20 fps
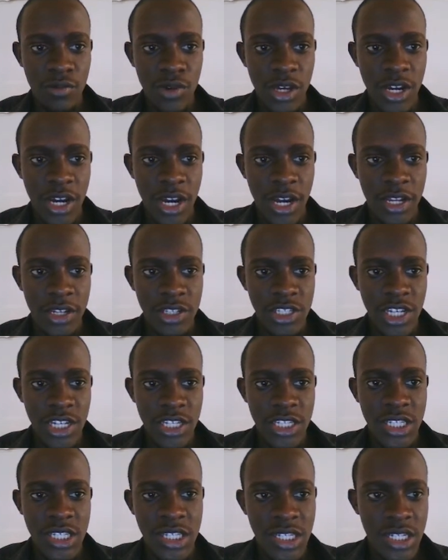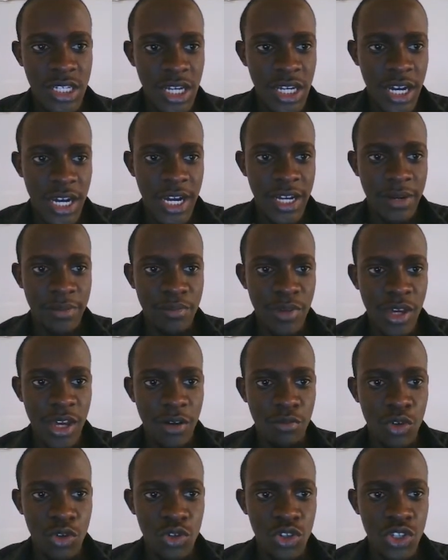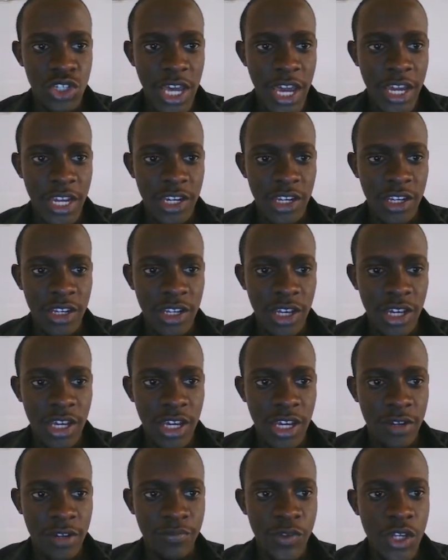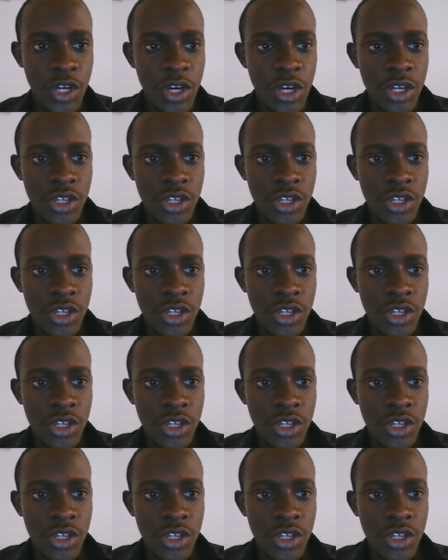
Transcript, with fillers: we can just uh, be able to sign in again.